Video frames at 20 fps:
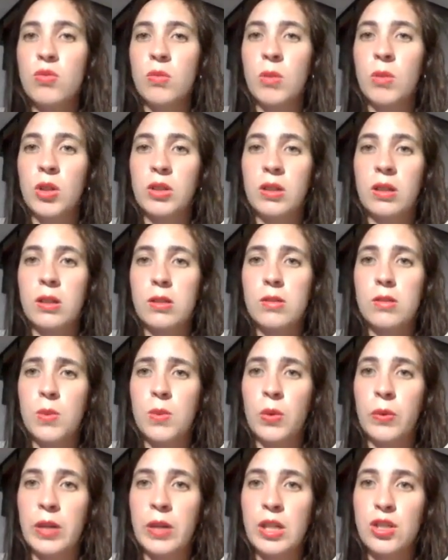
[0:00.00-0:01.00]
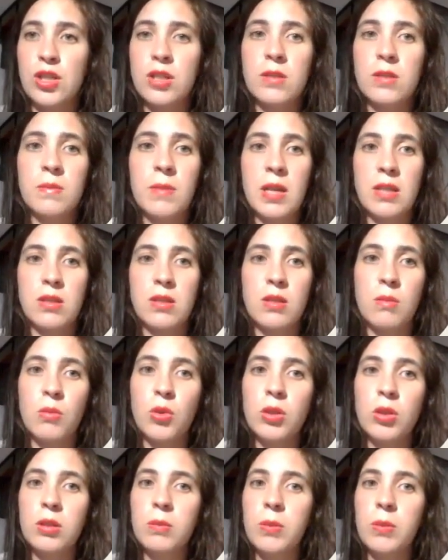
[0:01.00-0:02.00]
Robotic Exploration based on
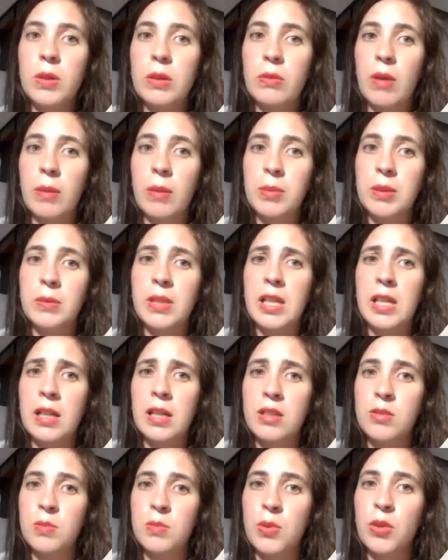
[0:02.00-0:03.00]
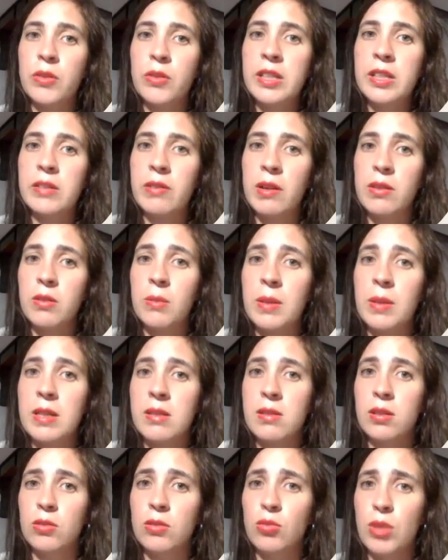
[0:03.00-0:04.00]
multiple rapidly exploring
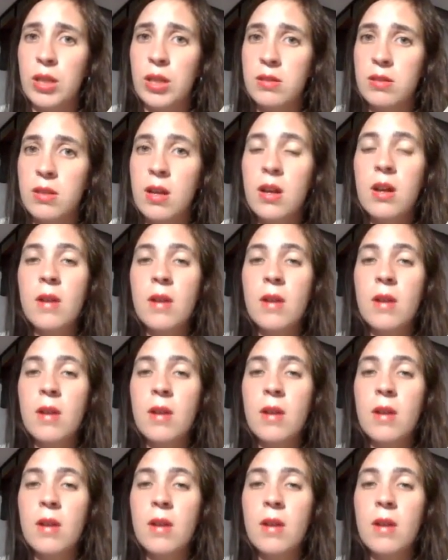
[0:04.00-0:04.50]
randomized trees.